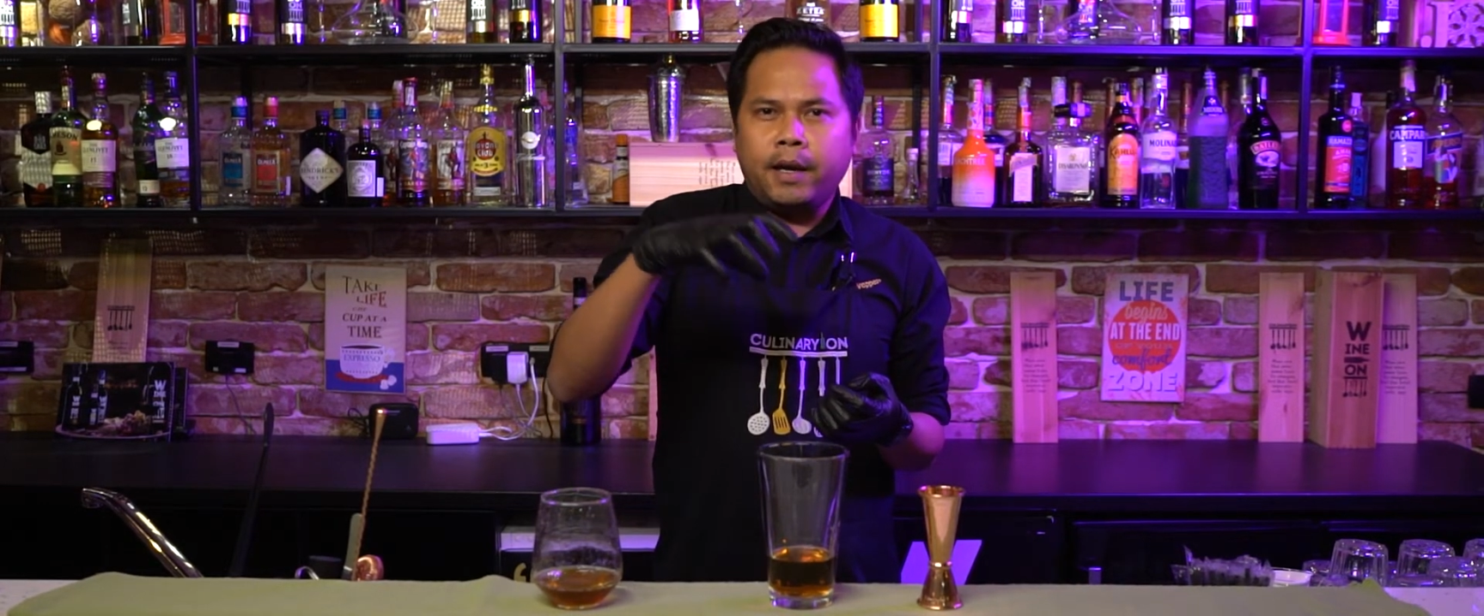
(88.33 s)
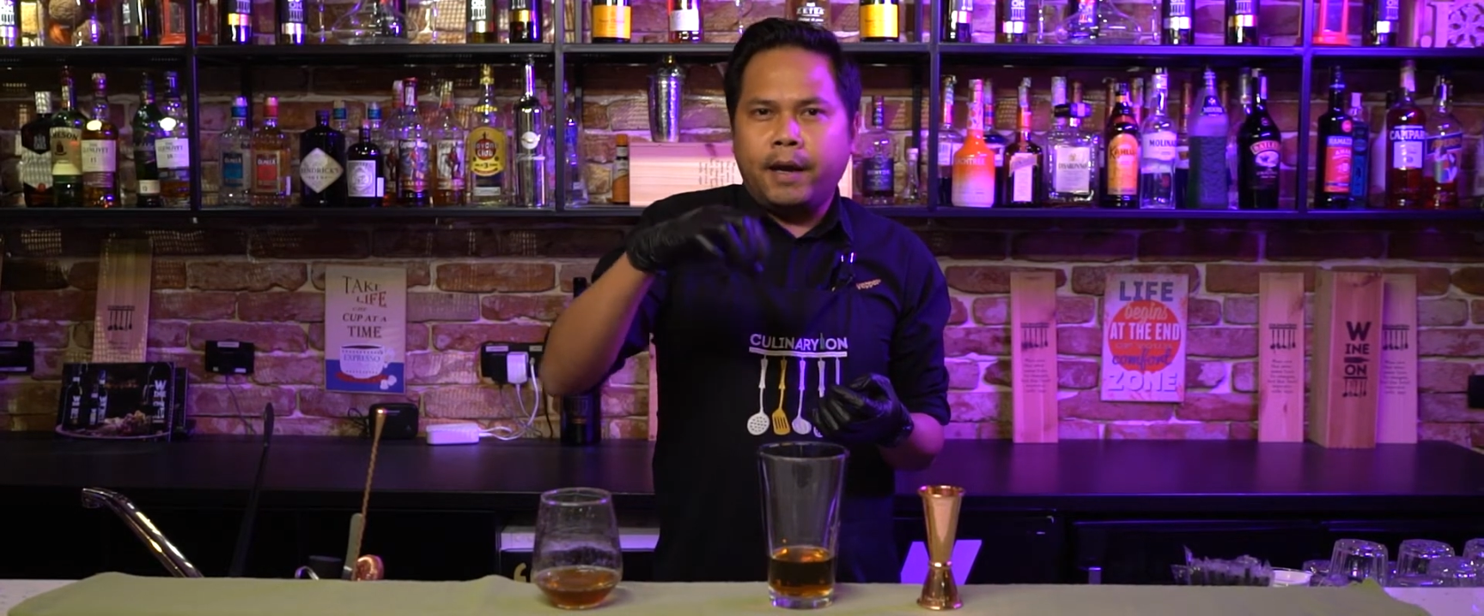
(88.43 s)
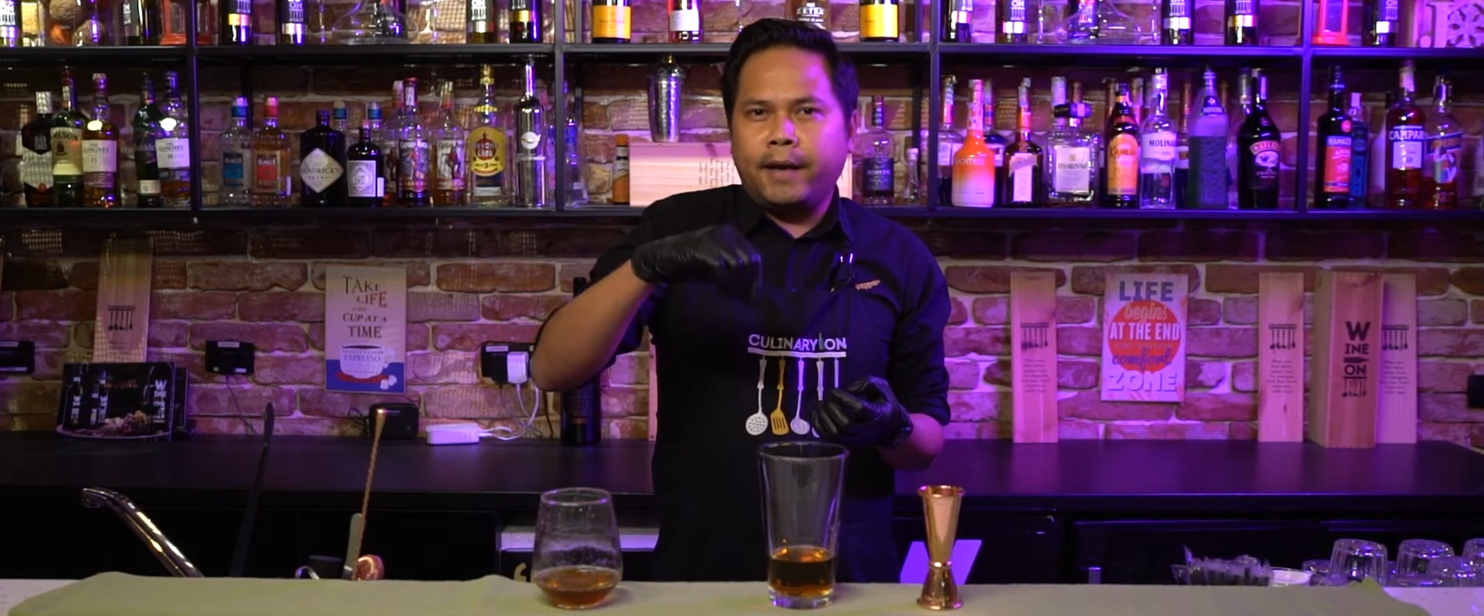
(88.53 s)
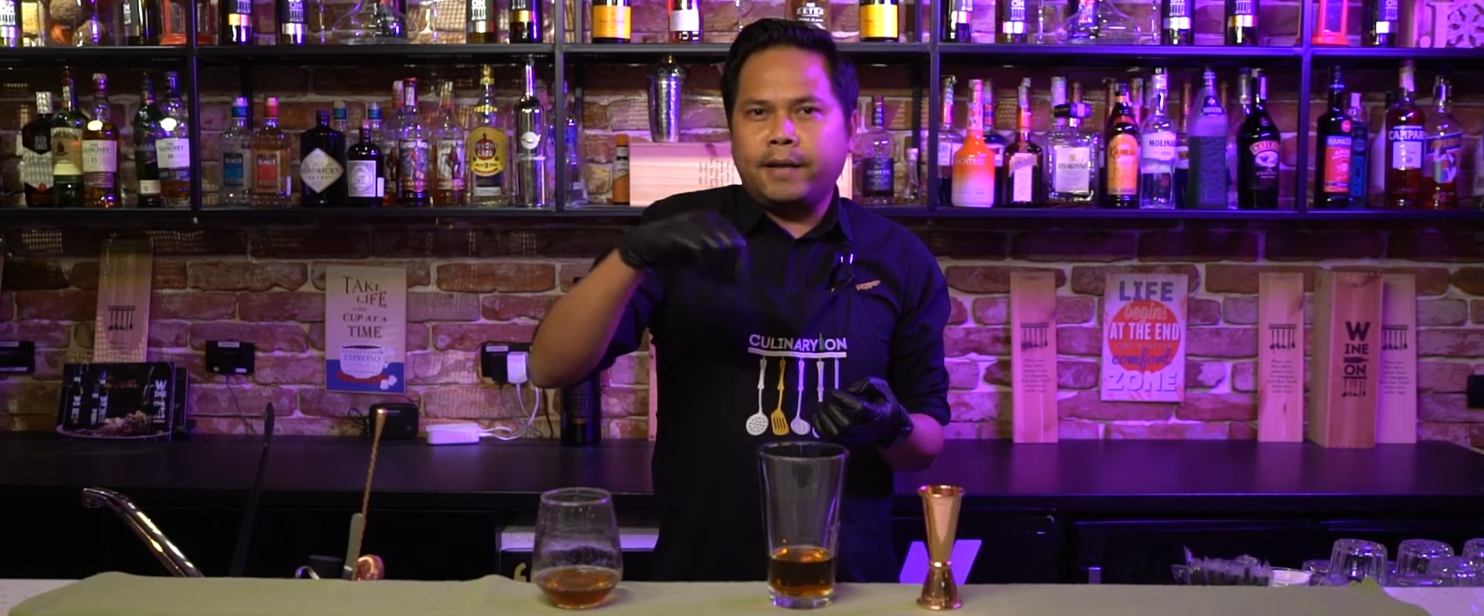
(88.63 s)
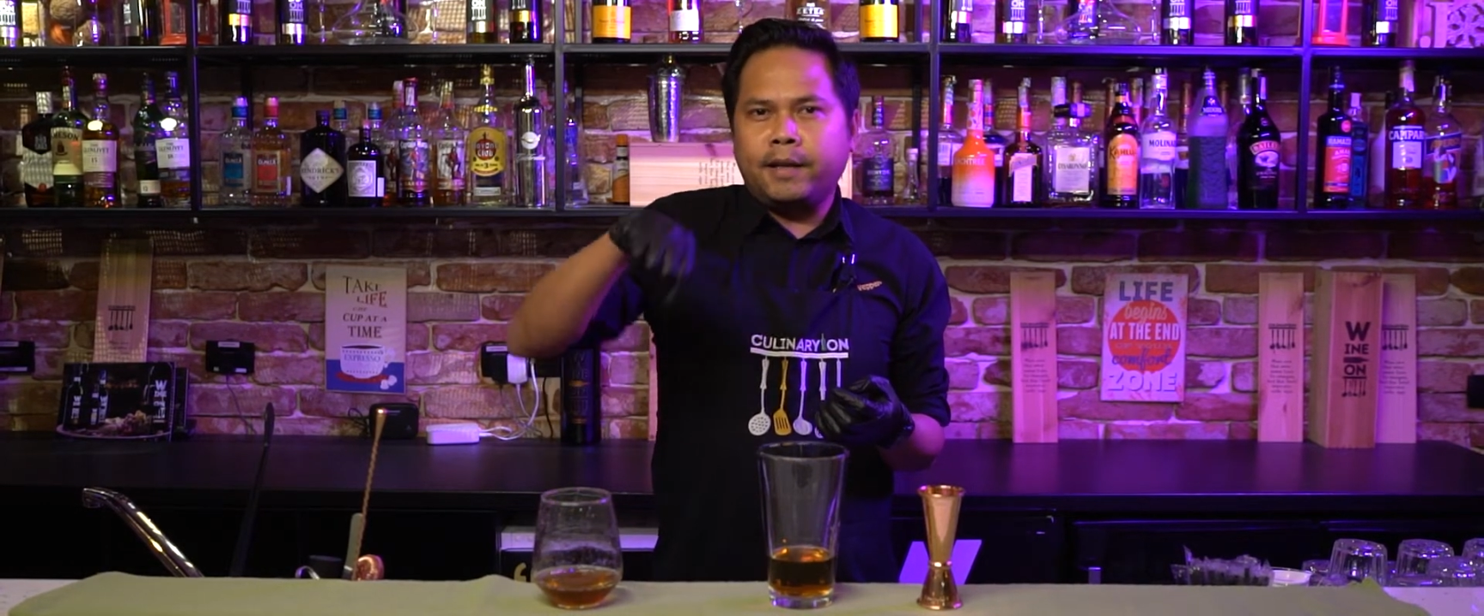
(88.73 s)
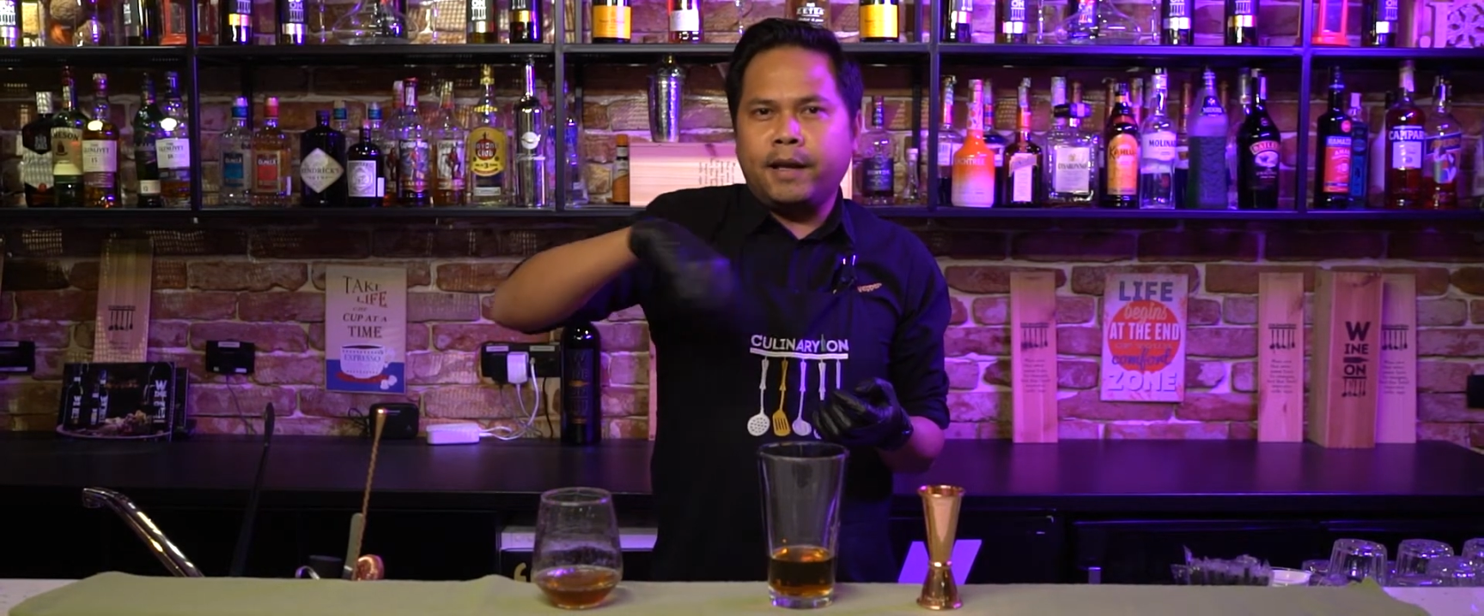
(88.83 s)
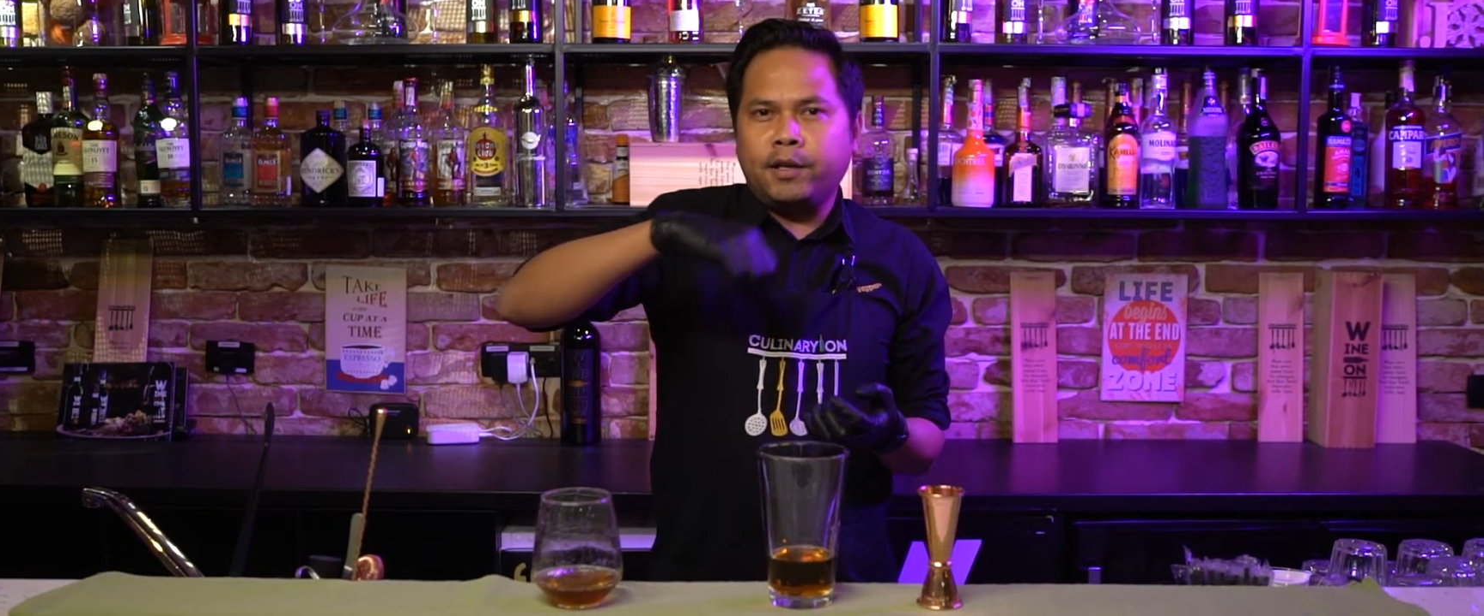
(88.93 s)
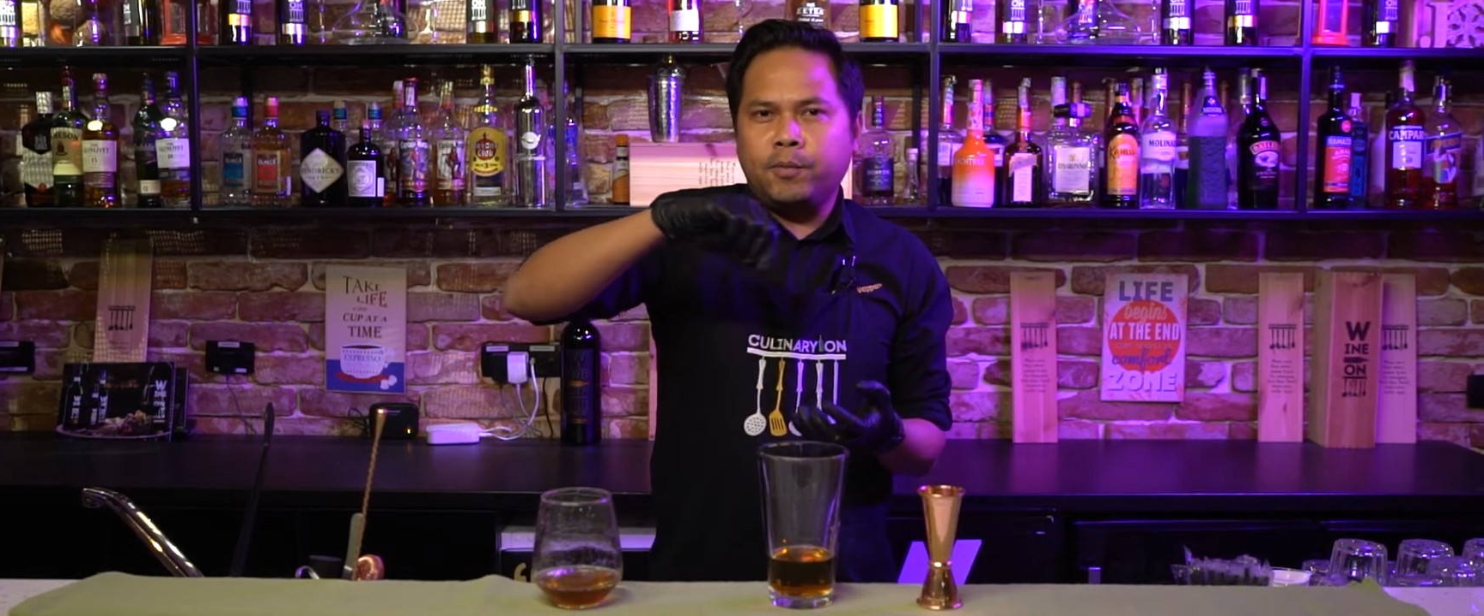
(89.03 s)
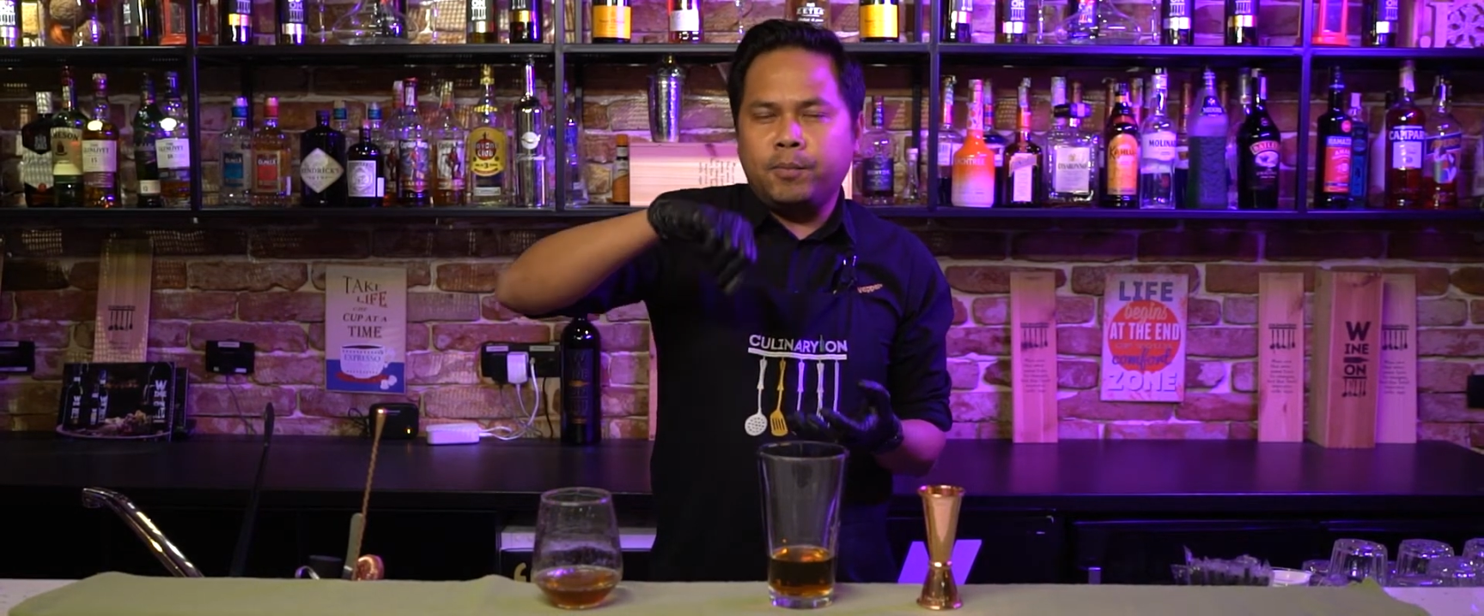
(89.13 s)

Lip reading: and then you